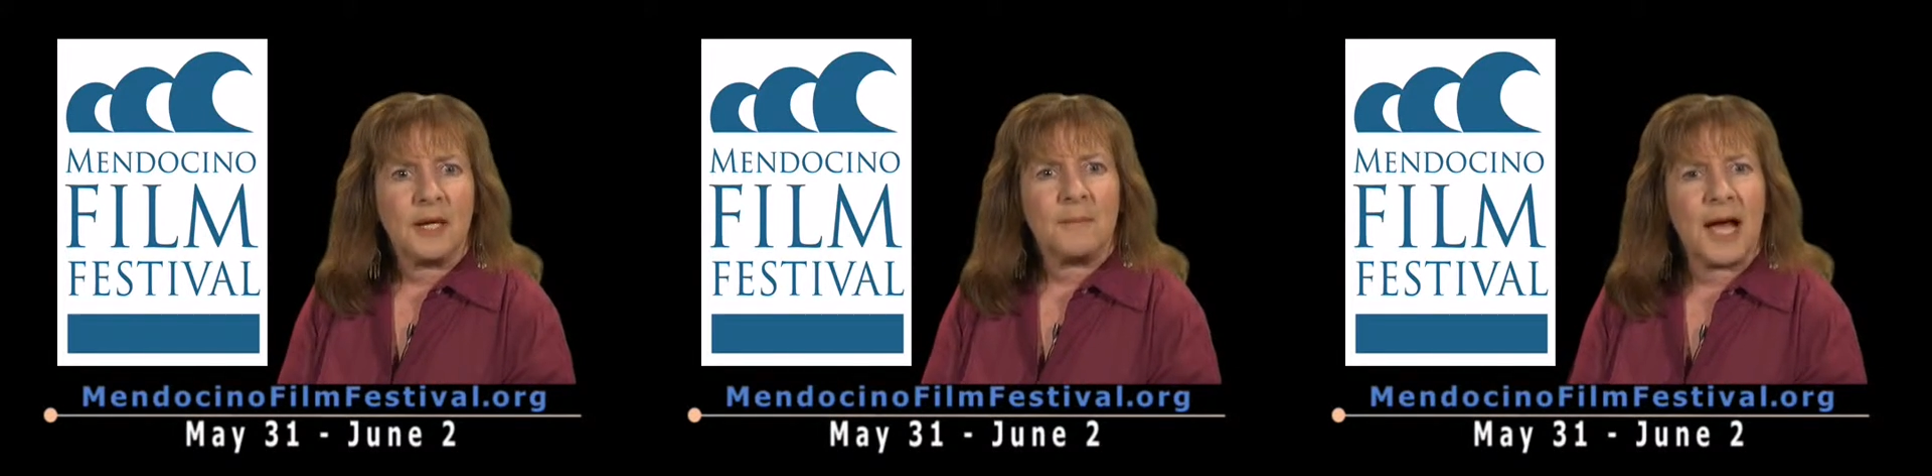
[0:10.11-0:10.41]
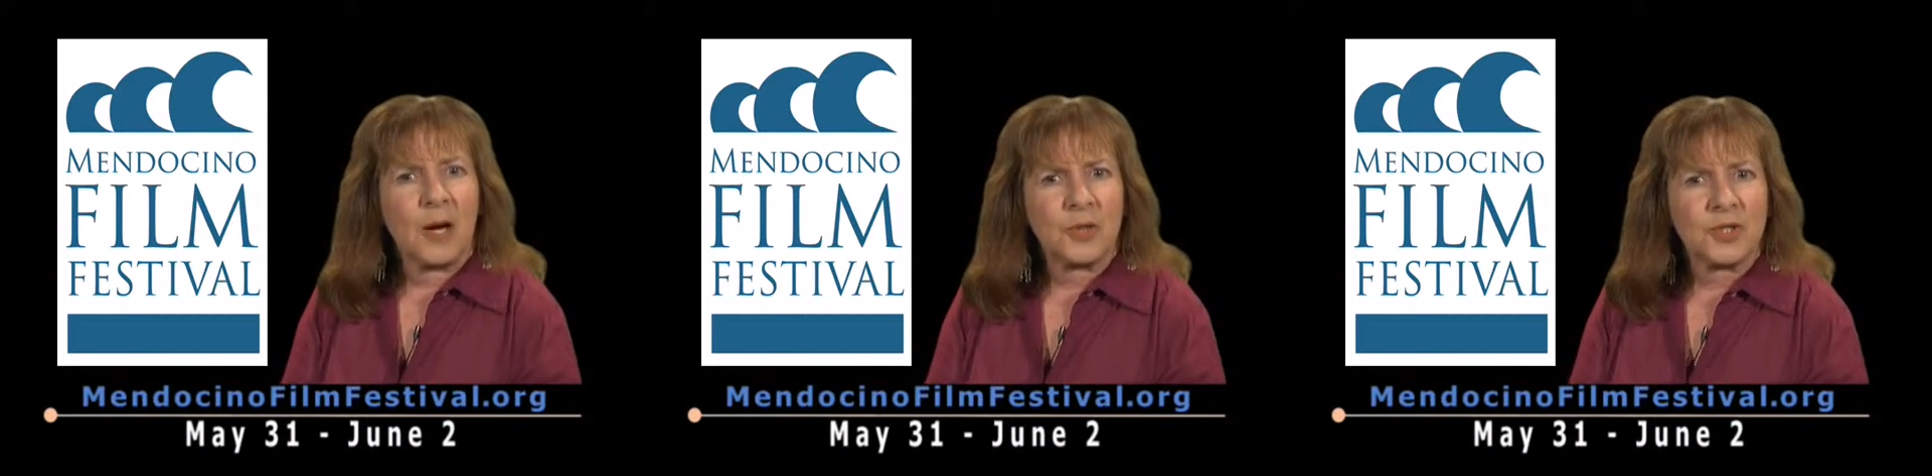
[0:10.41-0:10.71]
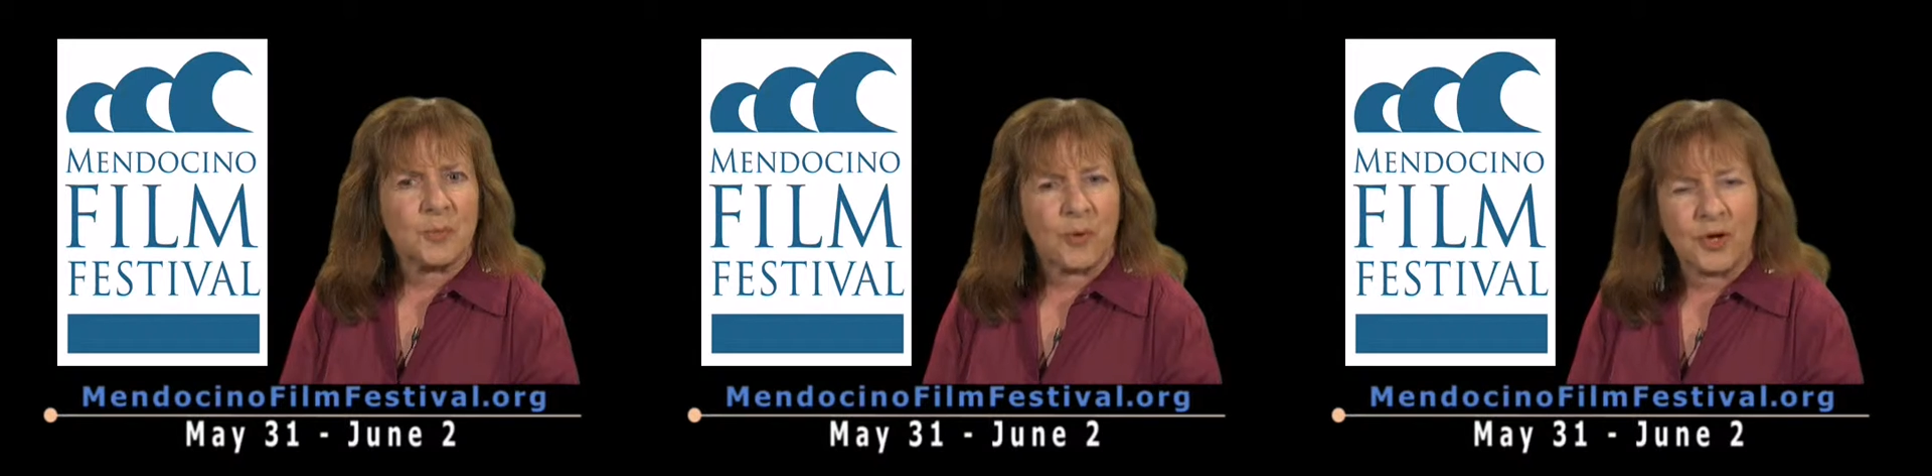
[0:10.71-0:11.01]
power
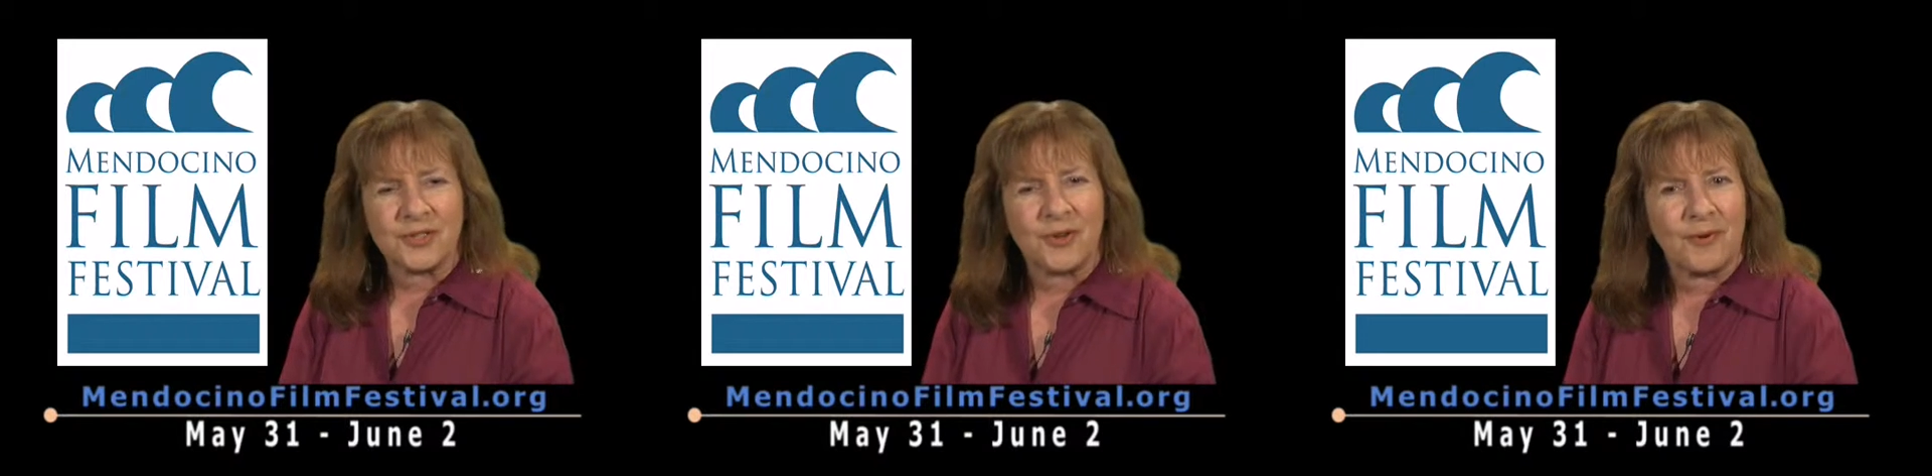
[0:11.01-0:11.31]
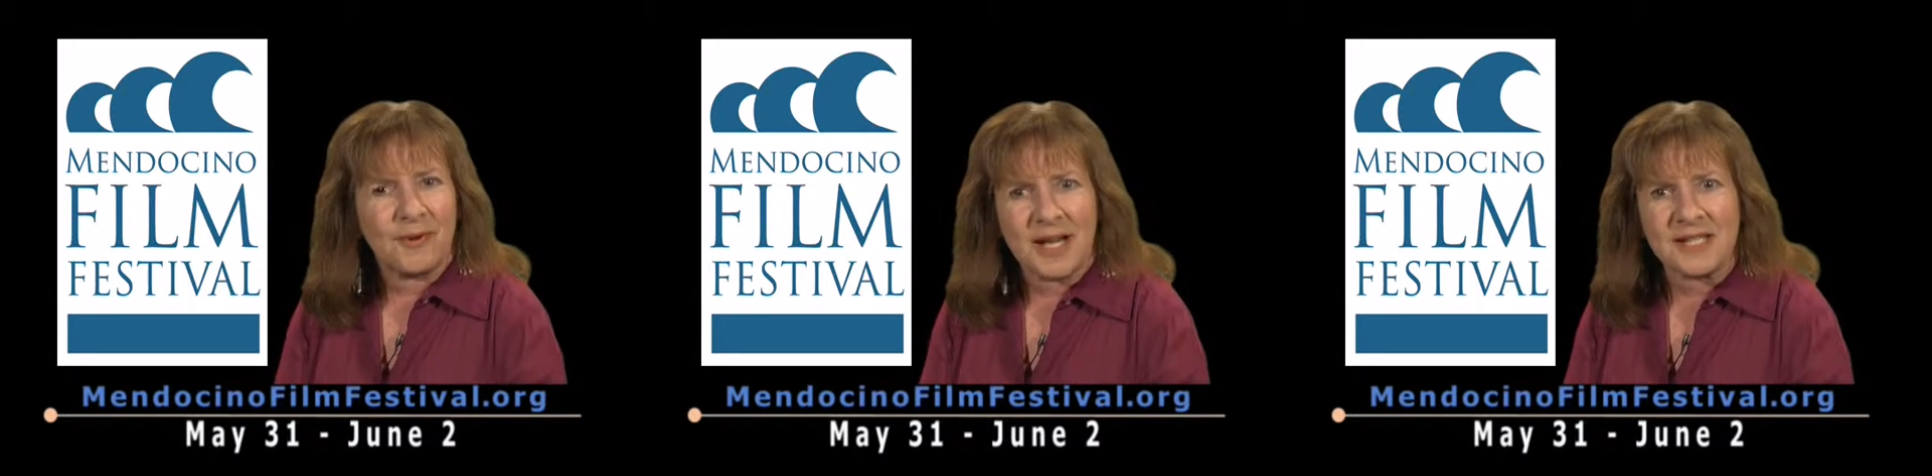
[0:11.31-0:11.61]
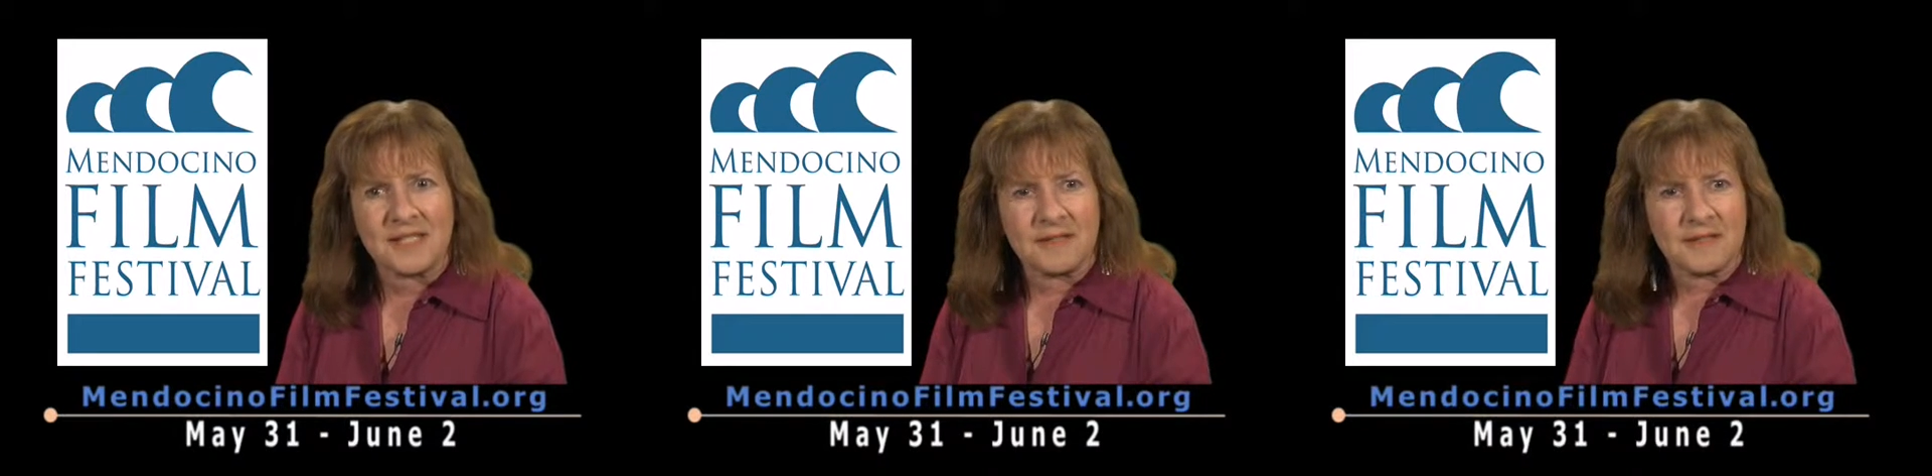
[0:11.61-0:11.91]
to broaden
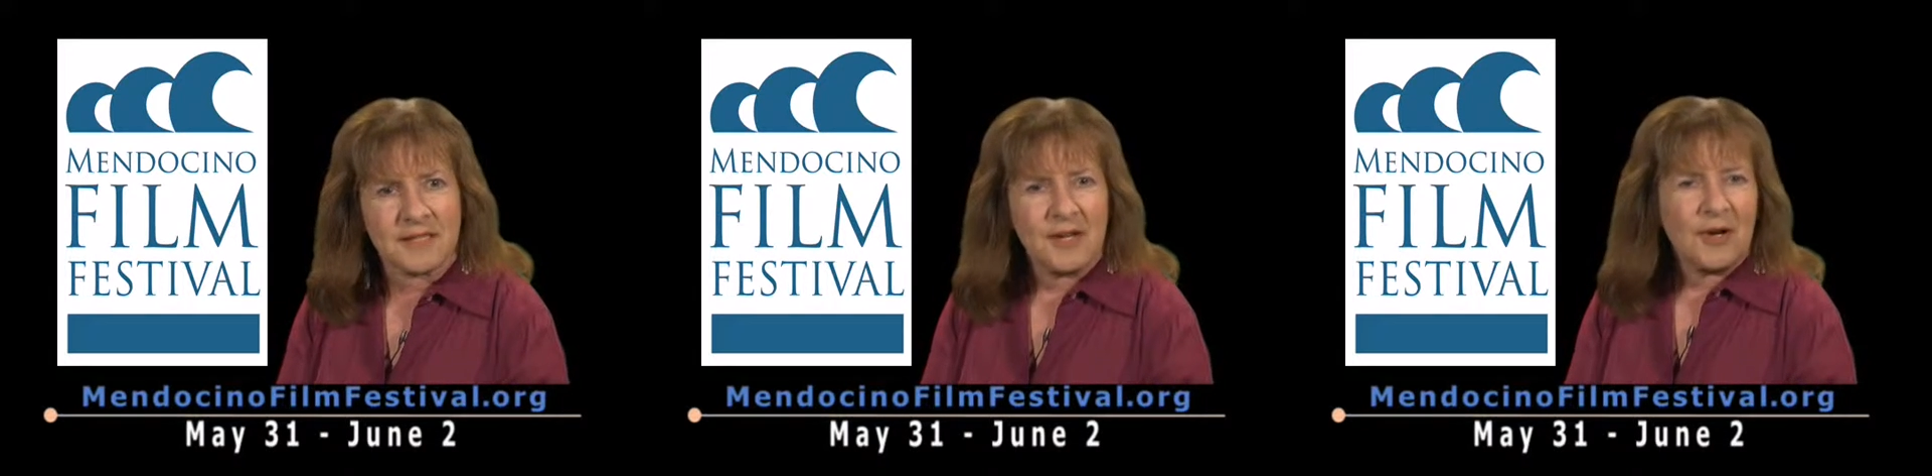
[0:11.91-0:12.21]
horizons,